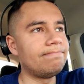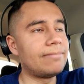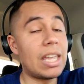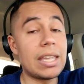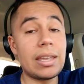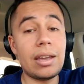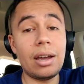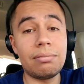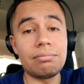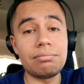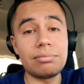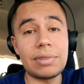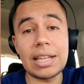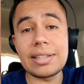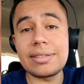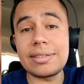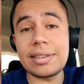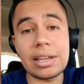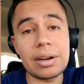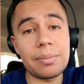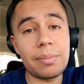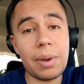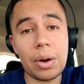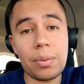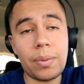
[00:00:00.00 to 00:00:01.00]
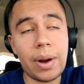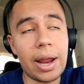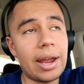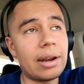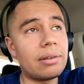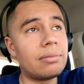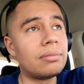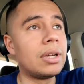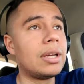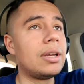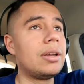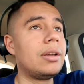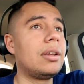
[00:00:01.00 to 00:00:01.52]
And yeah, that's the end of my rant.
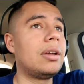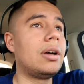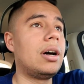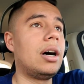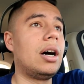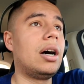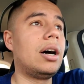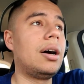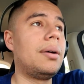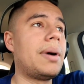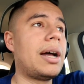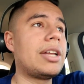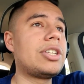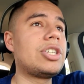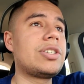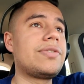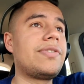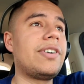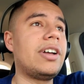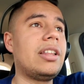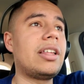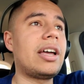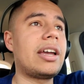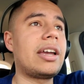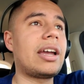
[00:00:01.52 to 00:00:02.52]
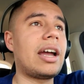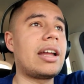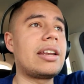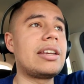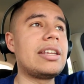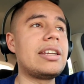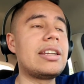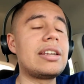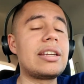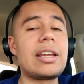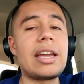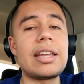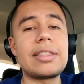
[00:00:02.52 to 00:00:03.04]
Um, I just felt like I
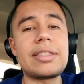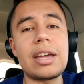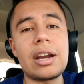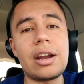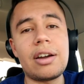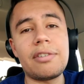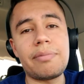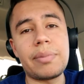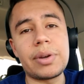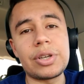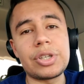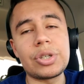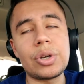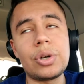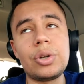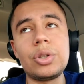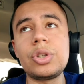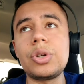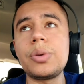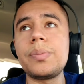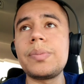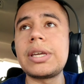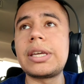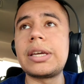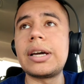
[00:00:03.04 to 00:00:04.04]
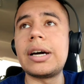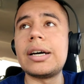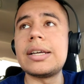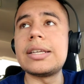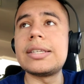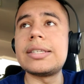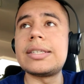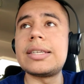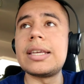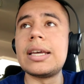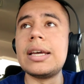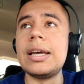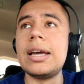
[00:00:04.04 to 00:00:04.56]
needed to get that off my shoulder
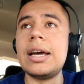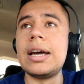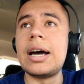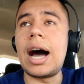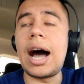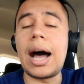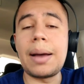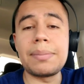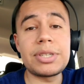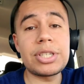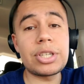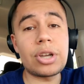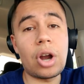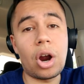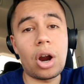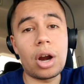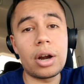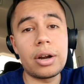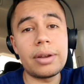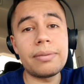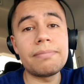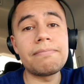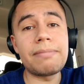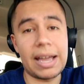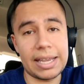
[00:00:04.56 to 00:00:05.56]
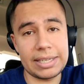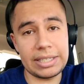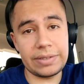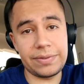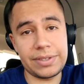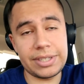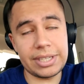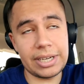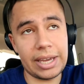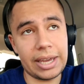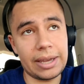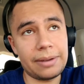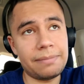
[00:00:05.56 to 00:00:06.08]
because I'm scarred as of
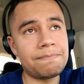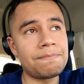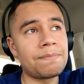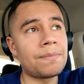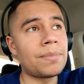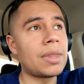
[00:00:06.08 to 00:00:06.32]
today.